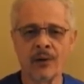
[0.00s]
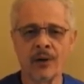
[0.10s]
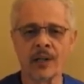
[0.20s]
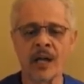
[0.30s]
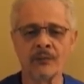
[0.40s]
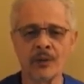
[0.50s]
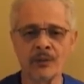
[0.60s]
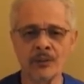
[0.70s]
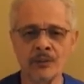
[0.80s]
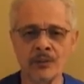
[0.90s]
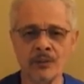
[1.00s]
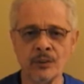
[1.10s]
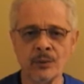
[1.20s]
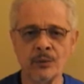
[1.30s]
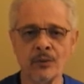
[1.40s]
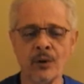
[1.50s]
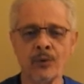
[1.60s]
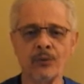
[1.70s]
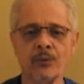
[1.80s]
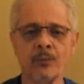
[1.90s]
A lot of your union dues
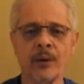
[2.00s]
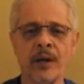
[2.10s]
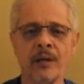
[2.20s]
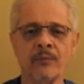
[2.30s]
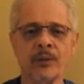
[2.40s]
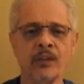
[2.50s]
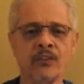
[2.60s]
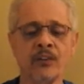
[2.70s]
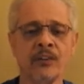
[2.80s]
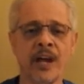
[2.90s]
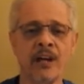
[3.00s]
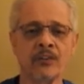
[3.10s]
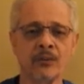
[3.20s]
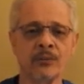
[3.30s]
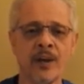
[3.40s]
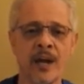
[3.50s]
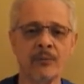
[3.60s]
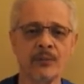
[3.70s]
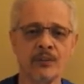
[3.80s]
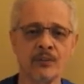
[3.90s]
goes to pay for these international
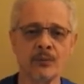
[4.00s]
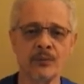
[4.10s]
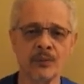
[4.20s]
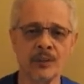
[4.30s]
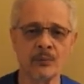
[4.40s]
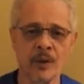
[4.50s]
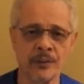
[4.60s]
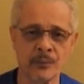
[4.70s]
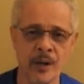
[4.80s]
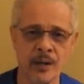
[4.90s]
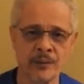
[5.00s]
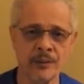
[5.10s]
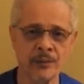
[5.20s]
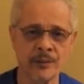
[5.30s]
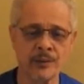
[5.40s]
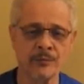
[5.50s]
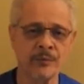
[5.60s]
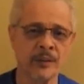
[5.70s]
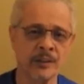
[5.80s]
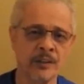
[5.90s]
types that you've seen running around here that are
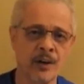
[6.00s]
filling the